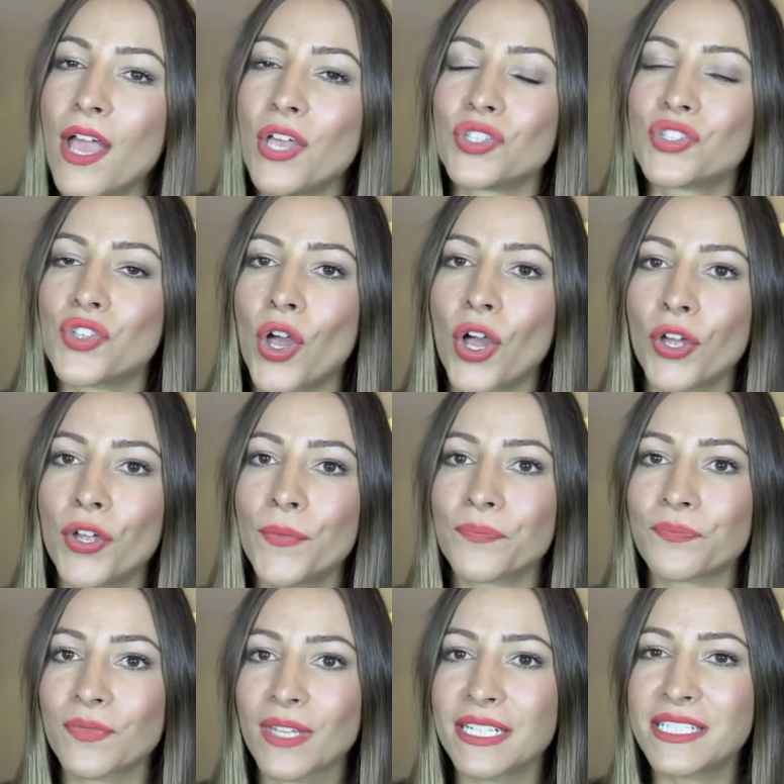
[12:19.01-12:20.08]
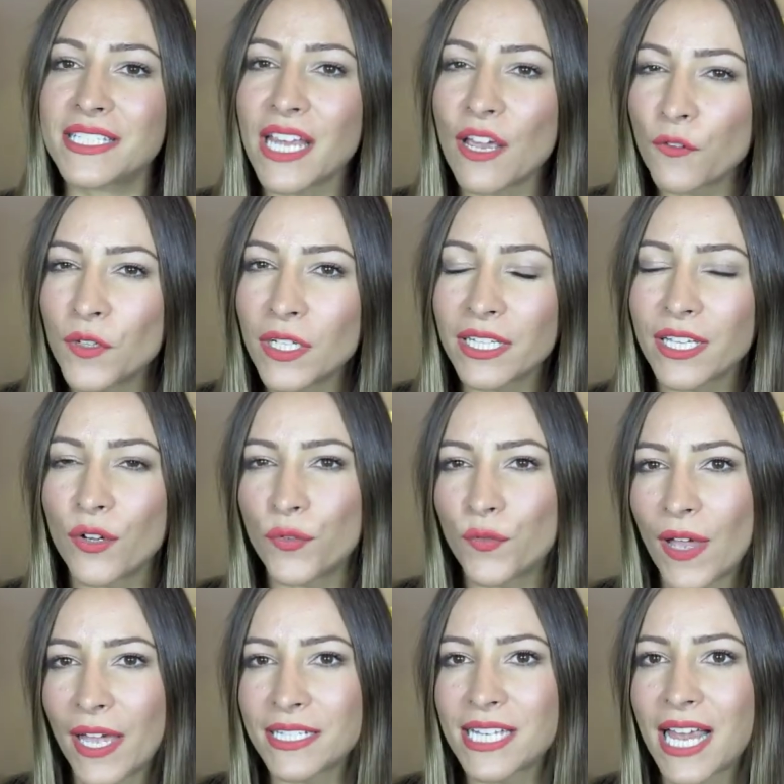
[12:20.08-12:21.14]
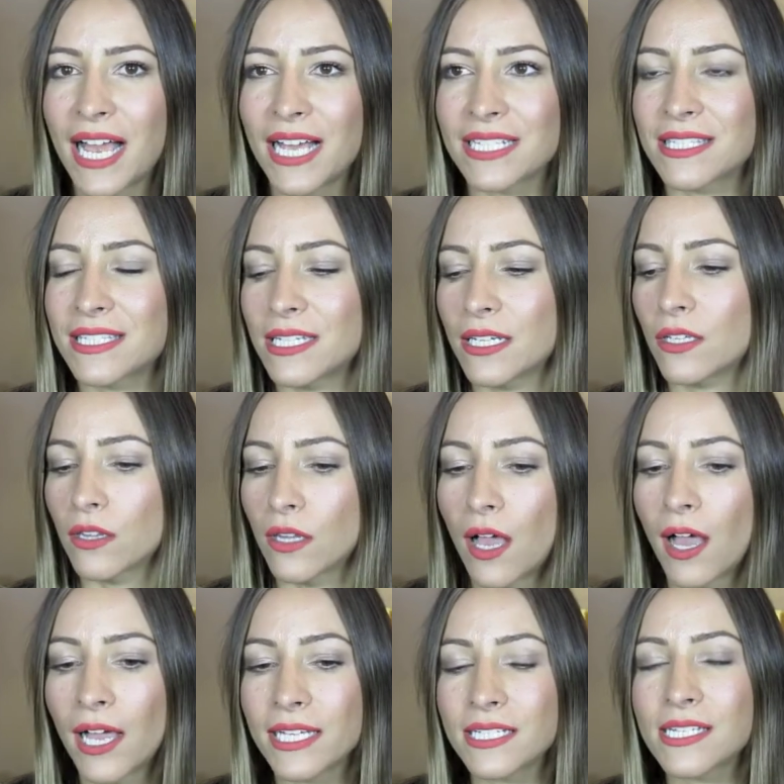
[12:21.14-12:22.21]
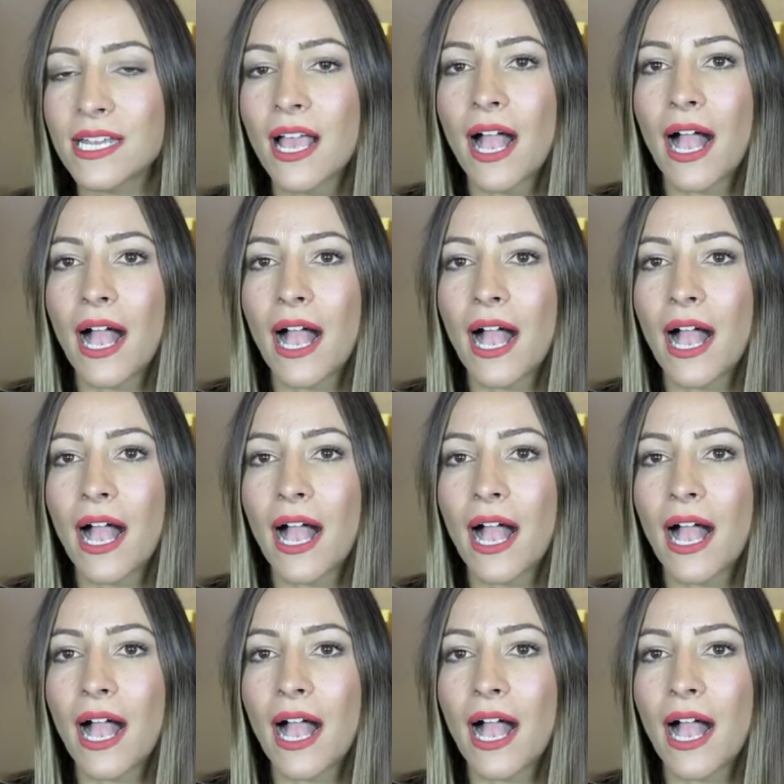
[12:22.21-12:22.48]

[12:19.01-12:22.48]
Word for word: So definitely a fantastic light.